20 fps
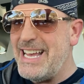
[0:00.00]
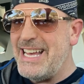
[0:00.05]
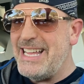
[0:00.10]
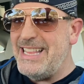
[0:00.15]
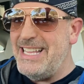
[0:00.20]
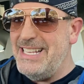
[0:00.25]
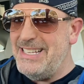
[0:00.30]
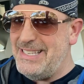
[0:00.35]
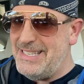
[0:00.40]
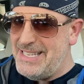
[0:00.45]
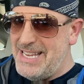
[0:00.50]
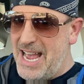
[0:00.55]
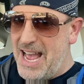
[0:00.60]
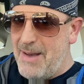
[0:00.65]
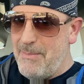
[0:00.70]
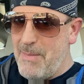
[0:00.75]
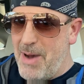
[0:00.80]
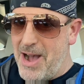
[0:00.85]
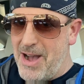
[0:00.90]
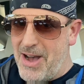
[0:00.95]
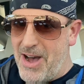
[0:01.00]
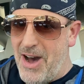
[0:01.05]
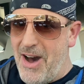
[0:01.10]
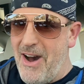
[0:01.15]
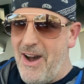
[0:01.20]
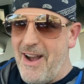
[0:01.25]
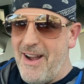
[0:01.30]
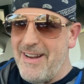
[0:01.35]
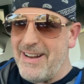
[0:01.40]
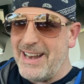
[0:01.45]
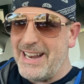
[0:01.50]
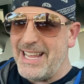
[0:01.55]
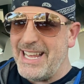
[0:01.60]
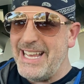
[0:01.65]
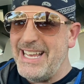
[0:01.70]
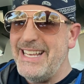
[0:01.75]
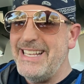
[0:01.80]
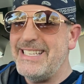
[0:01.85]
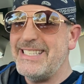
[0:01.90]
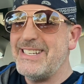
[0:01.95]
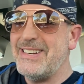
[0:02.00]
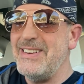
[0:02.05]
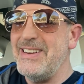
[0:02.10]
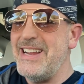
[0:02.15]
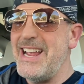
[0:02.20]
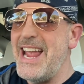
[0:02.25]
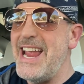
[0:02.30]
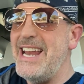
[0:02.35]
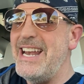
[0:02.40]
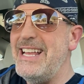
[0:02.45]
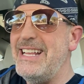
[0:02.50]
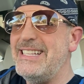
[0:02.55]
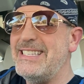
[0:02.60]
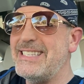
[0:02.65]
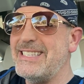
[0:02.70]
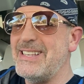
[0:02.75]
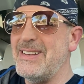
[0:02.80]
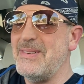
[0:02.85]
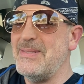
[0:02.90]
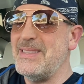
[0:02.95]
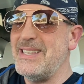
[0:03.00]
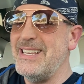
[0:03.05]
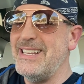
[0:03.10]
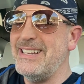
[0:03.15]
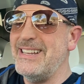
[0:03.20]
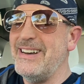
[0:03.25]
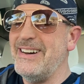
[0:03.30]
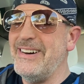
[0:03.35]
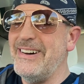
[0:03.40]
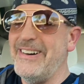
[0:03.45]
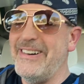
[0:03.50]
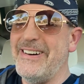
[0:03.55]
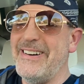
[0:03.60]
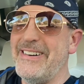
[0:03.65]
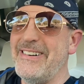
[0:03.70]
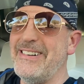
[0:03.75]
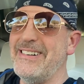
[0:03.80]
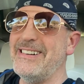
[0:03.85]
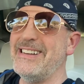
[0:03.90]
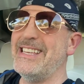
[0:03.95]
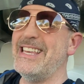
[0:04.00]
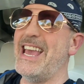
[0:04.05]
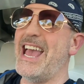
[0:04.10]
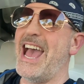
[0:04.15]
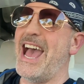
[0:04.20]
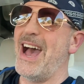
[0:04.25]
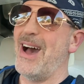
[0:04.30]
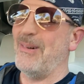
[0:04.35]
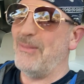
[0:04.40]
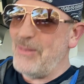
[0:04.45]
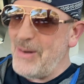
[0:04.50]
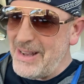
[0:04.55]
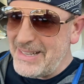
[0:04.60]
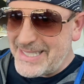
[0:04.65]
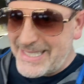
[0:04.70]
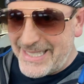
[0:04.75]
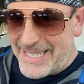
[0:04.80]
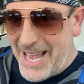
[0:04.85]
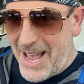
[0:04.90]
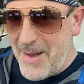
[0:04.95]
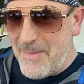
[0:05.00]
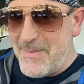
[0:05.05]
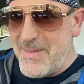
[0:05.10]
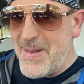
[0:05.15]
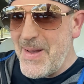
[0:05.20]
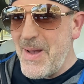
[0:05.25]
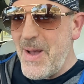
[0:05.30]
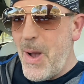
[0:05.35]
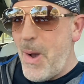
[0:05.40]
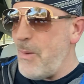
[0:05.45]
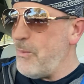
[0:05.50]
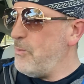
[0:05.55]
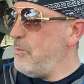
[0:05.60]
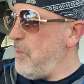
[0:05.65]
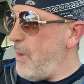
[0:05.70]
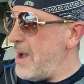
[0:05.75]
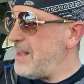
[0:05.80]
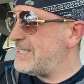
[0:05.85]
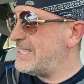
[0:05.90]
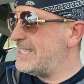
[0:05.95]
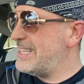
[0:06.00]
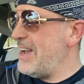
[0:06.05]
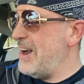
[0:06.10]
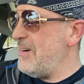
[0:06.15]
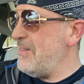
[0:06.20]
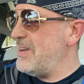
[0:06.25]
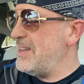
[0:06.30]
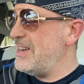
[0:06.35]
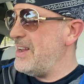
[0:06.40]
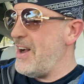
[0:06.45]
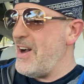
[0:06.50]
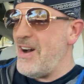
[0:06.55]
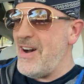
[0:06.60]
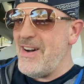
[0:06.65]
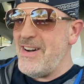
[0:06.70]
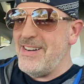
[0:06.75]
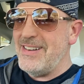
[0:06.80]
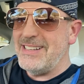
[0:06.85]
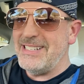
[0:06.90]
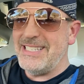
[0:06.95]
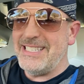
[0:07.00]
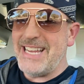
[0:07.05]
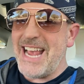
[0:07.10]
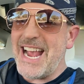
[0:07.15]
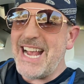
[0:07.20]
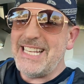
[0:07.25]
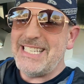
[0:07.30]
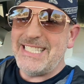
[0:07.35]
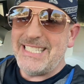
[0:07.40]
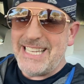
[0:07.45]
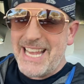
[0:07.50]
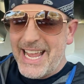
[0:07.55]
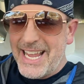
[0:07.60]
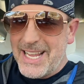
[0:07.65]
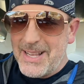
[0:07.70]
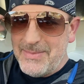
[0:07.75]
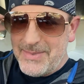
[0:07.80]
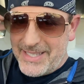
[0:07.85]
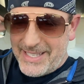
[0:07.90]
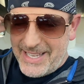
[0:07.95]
This time my heart is creating something. Oh yeah, what's up? What's going on? Jace Jacobs